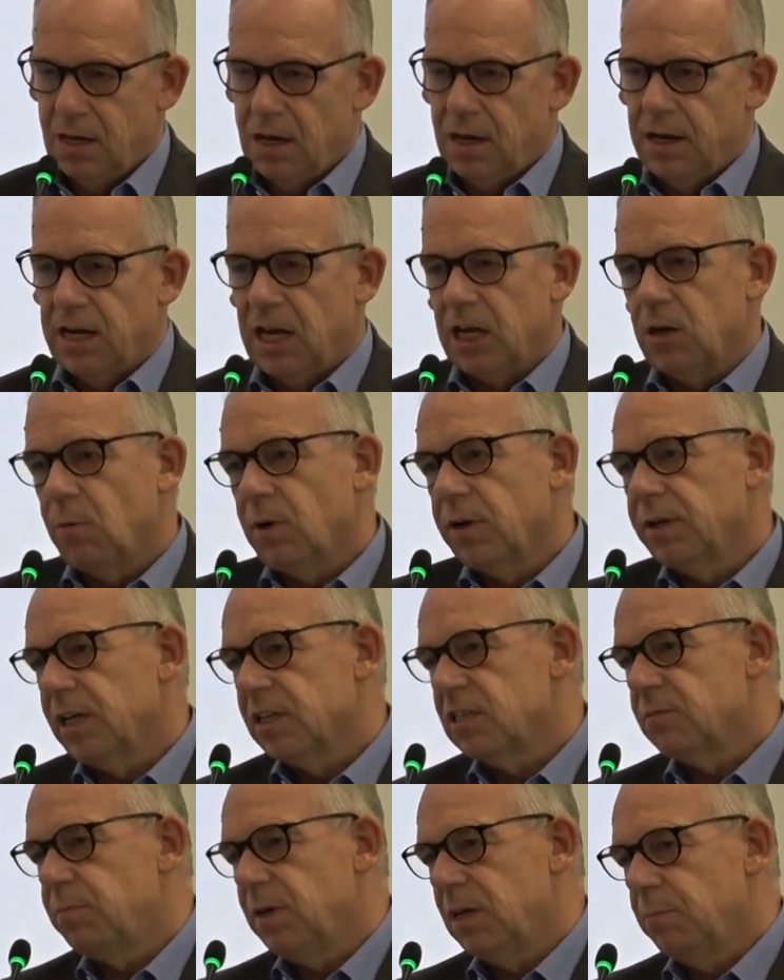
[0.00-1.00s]
Another one
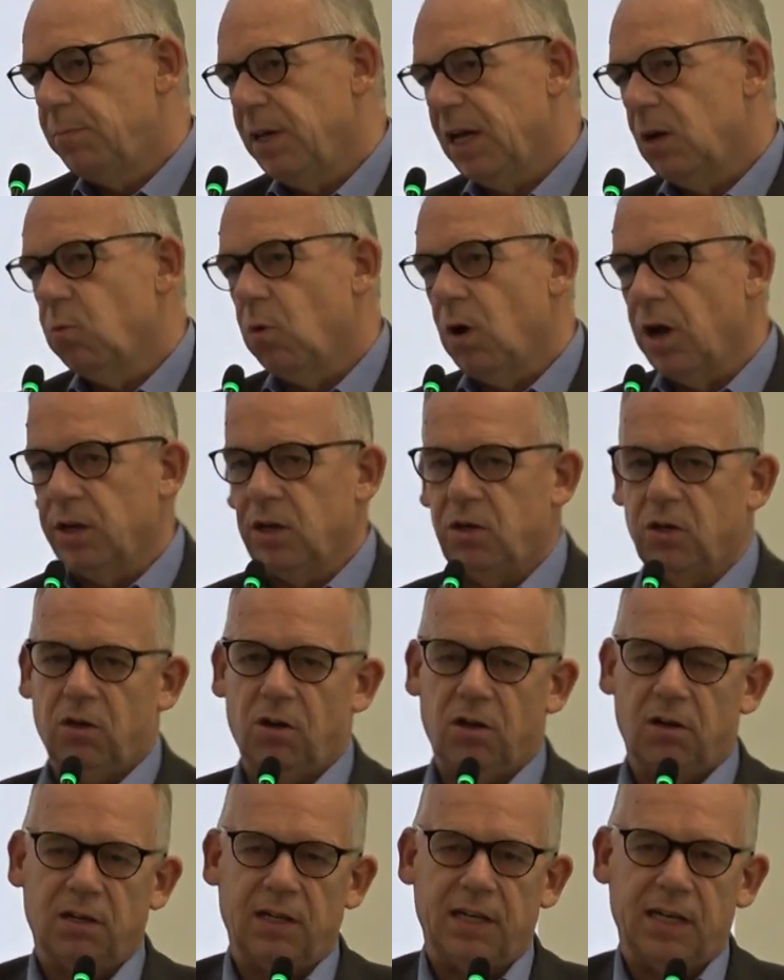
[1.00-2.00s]
that's a big one
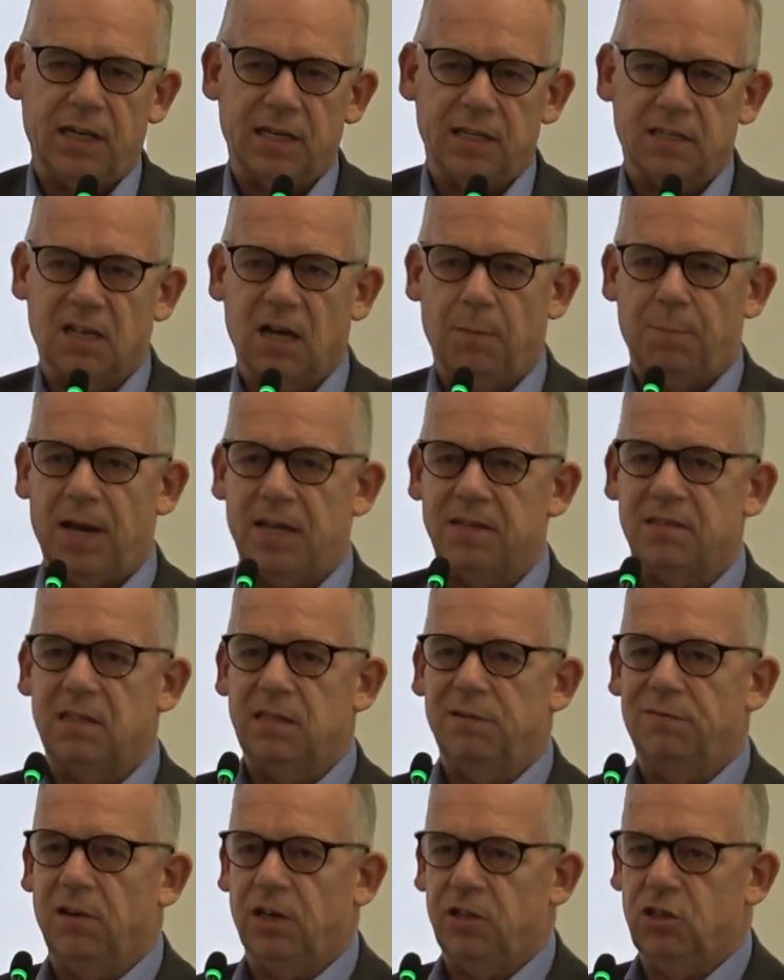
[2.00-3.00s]
currently is capacity
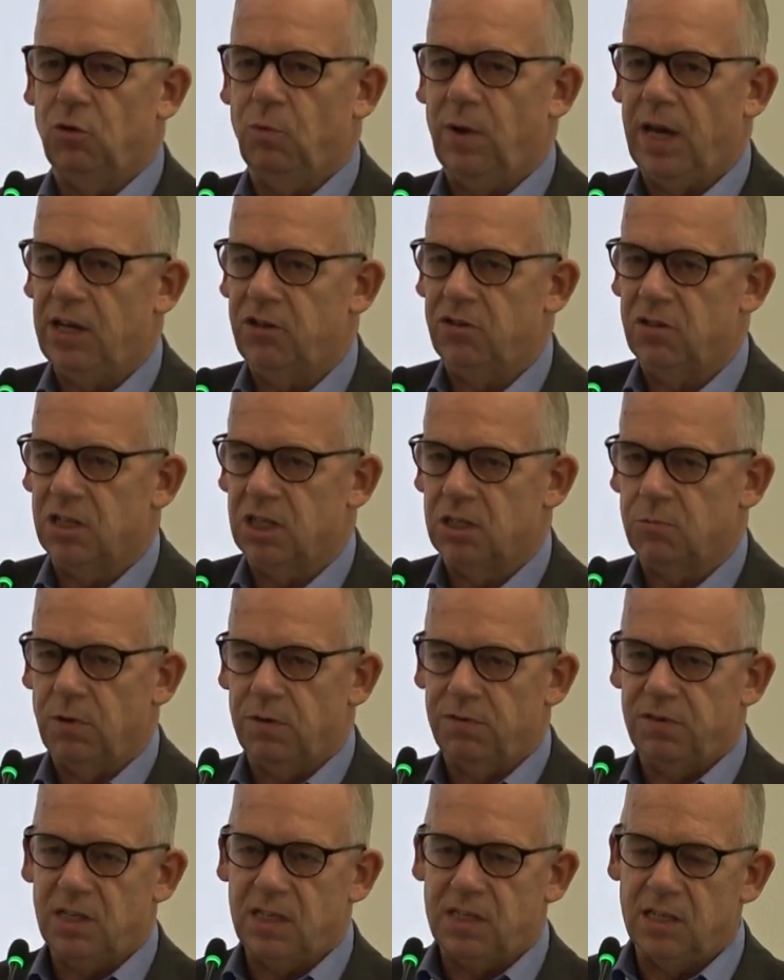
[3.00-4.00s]
fluctuations.
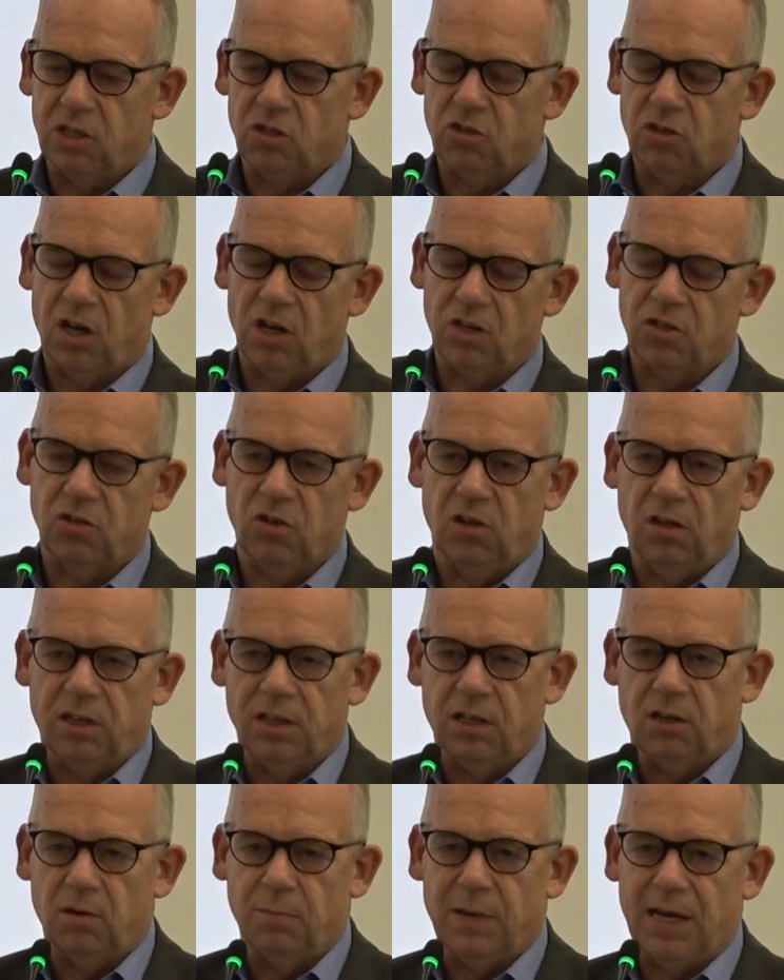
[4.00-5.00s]
We've seen the charts
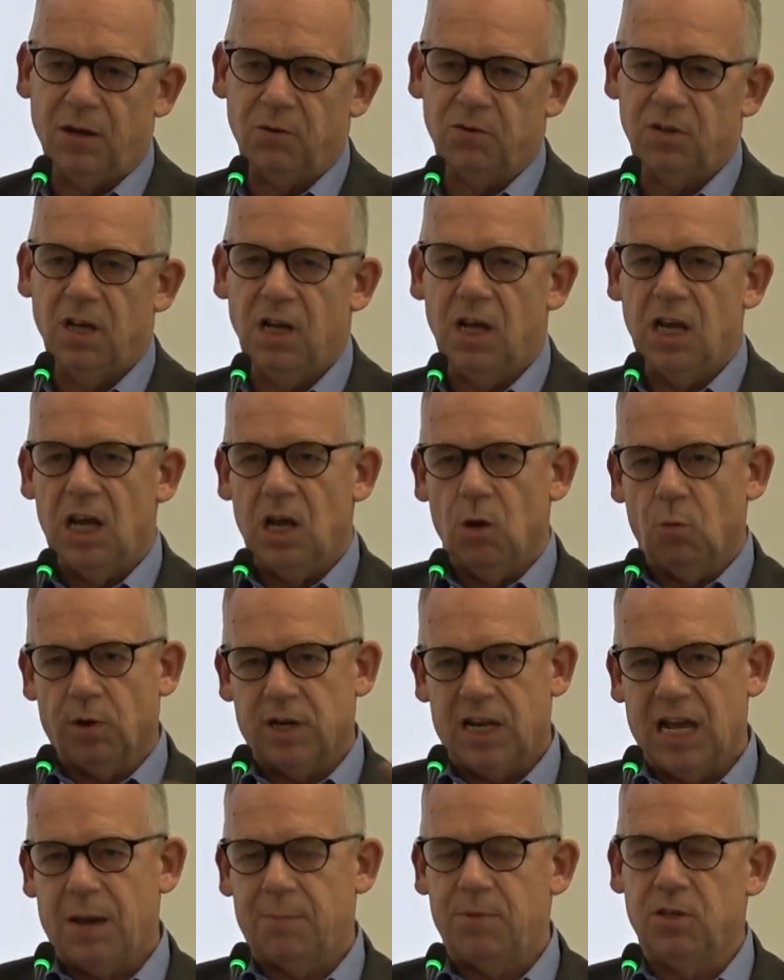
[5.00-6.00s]
earlier about
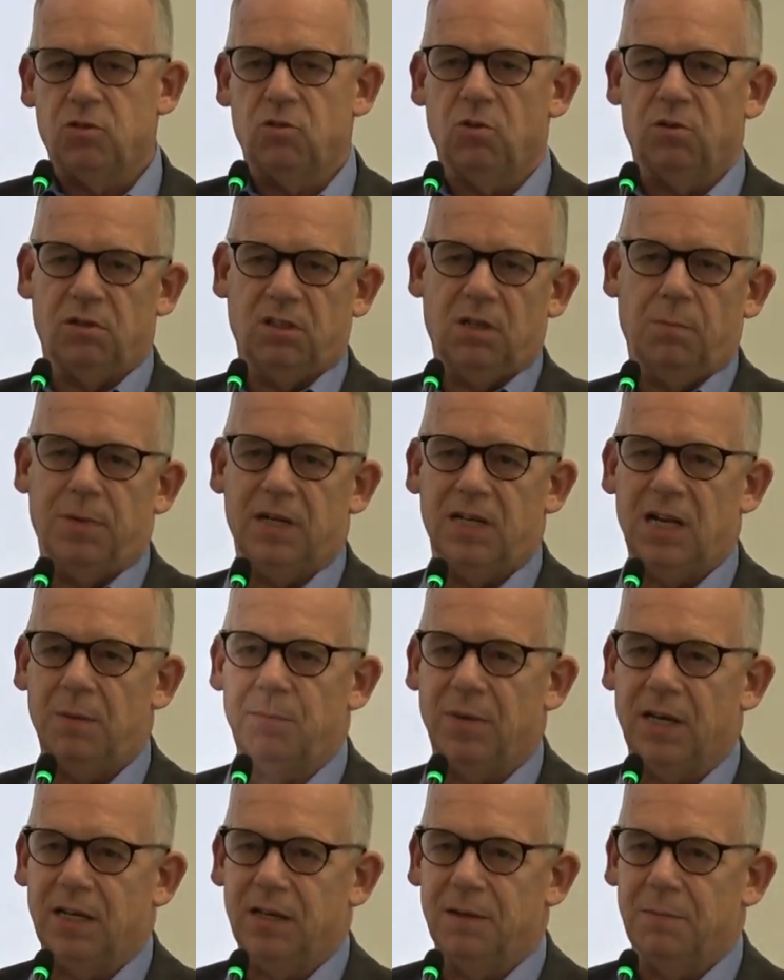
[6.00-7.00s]
what happened during the
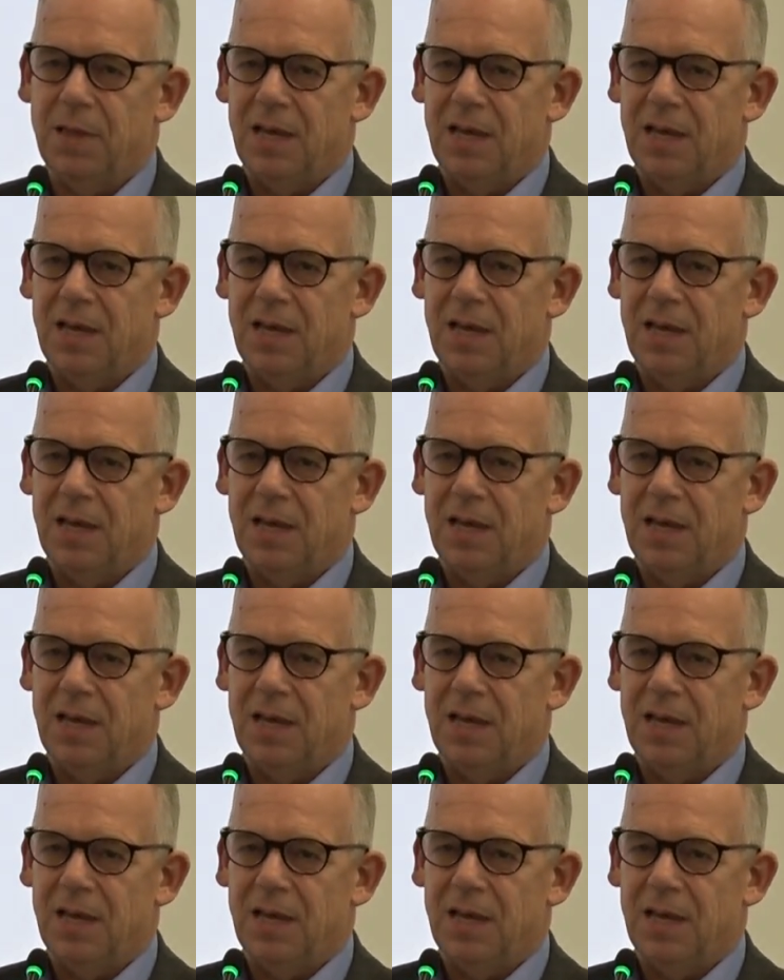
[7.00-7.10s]
pandemic.